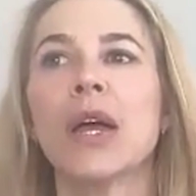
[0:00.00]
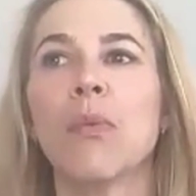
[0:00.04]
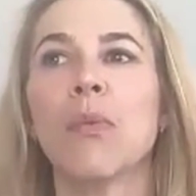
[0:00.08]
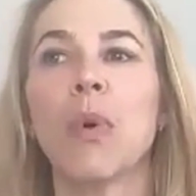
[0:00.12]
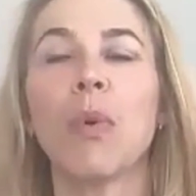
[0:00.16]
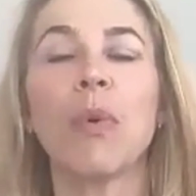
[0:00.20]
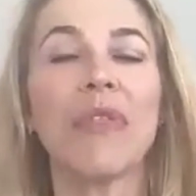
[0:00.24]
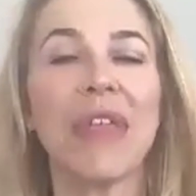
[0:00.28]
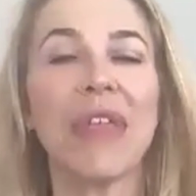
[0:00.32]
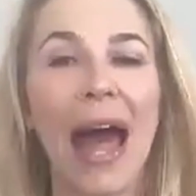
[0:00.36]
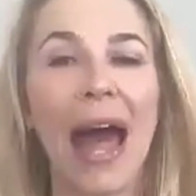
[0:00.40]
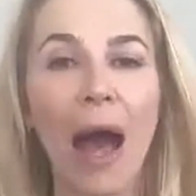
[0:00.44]

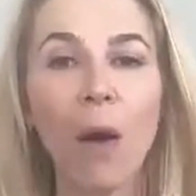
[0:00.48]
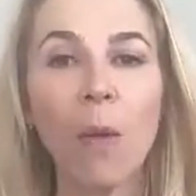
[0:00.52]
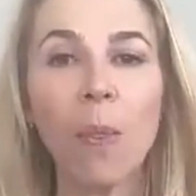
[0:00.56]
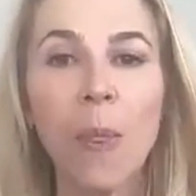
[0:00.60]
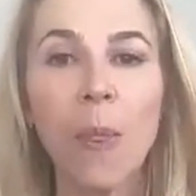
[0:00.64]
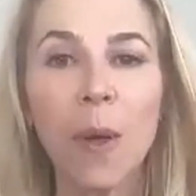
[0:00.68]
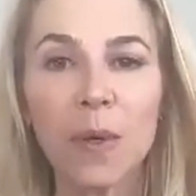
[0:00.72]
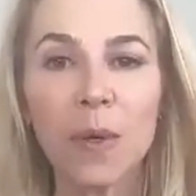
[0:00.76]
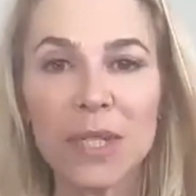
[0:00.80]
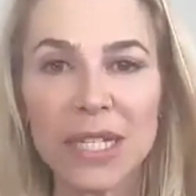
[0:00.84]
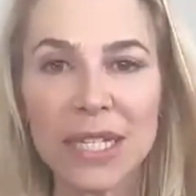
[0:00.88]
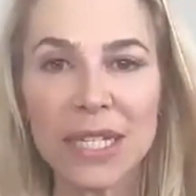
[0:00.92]
But without
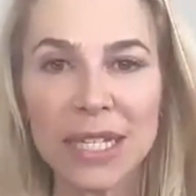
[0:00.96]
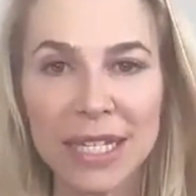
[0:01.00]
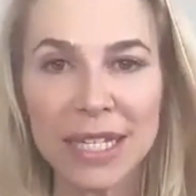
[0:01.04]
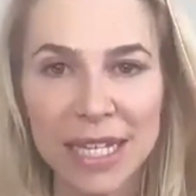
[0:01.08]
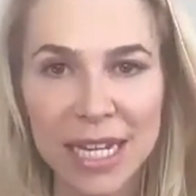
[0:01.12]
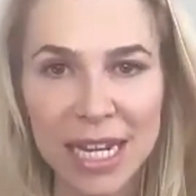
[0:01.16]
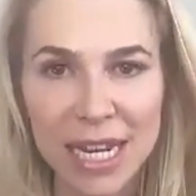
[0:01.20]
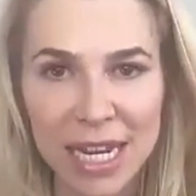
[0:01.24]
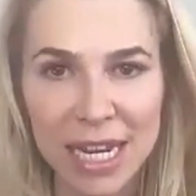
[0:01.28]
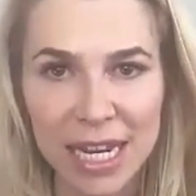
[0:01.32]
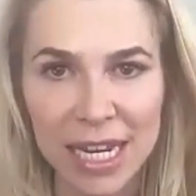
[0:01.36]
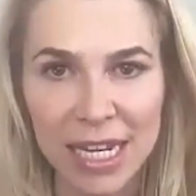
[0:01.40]
those
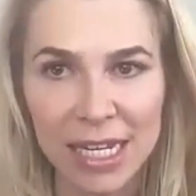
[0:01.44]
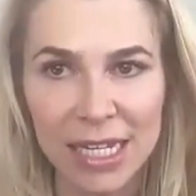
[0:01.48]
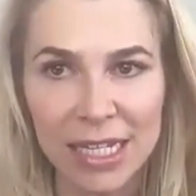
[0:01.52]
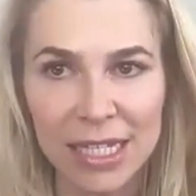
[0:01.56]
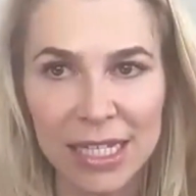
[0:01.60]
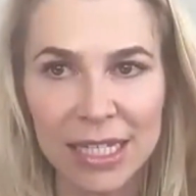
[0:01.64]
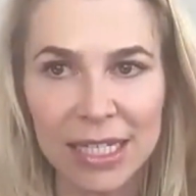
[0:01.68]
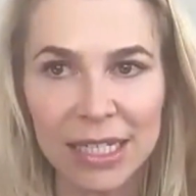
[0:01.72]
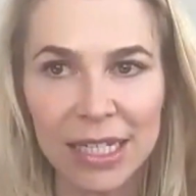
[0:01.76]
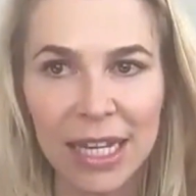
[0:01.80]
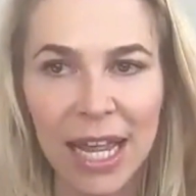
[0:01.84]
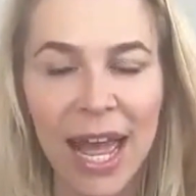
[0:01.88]

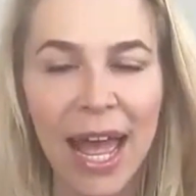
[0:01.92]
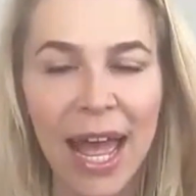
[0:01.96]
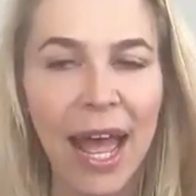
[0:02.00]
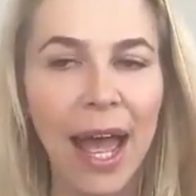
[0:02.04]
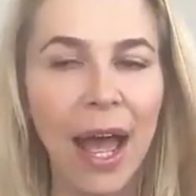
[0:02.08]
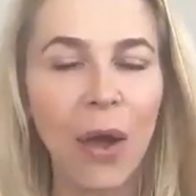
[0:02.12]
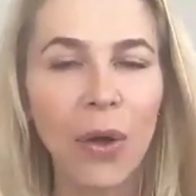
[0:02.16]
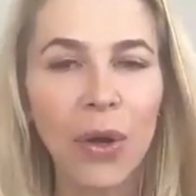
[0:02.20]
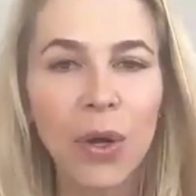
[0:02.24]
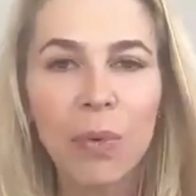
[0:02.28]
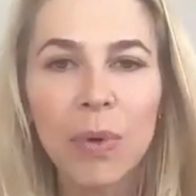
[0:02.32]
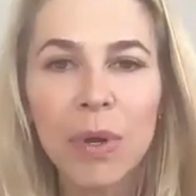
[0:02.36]
things,
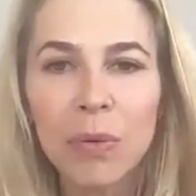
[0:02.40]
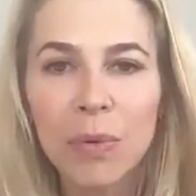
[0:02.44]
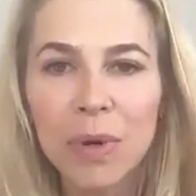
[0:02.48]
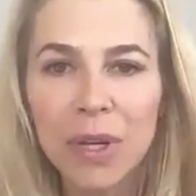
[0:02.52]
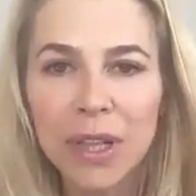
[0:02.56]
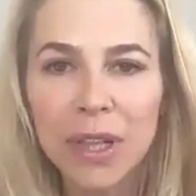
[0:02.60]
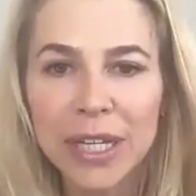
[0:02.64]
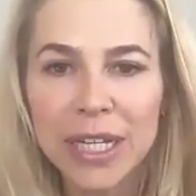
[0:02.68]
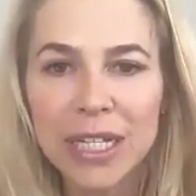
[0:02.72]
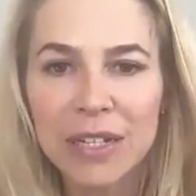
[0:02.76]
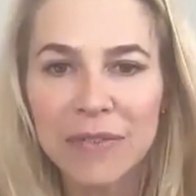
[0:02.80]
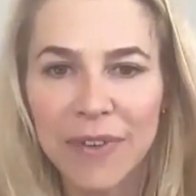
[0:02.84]
how do we
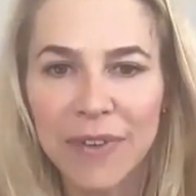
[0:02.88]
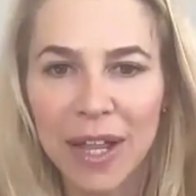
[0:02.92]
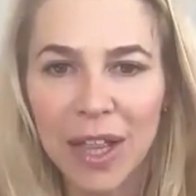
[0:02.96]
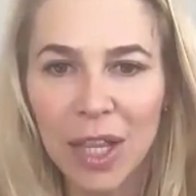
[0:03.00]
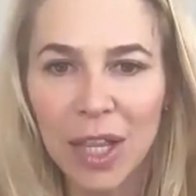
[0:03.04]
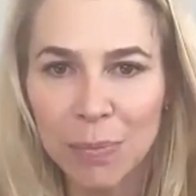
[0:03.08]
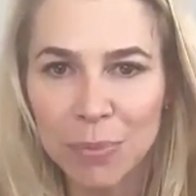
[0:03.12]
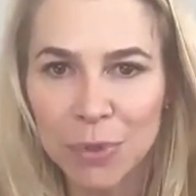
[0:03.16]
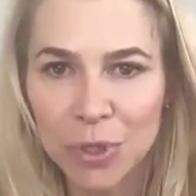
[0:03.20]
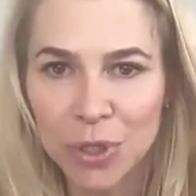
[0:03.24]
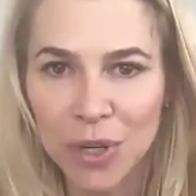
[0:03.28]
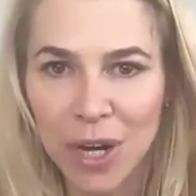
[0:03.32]
really
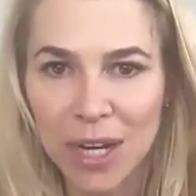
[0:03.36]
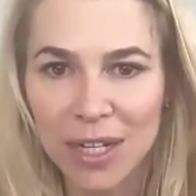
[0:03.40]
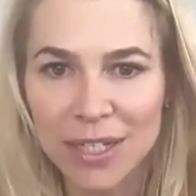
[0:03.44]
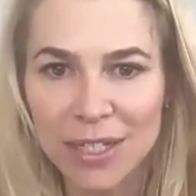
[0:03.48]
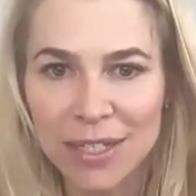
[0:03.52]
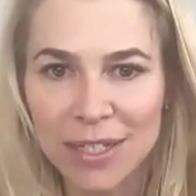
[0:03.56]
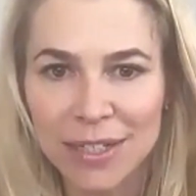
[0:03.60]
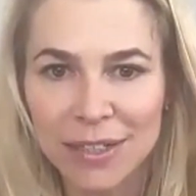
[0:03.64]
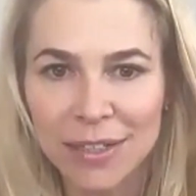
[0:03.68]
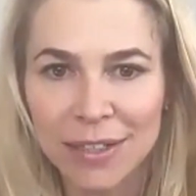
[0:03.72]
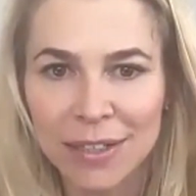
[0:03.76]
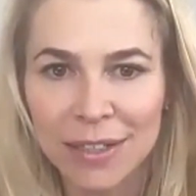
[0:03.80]
develop
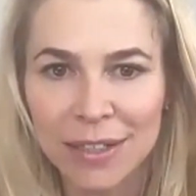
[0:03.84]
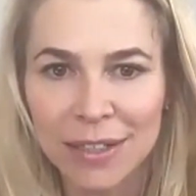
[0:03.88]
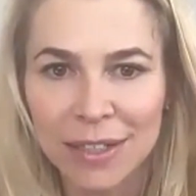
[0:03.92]
trust?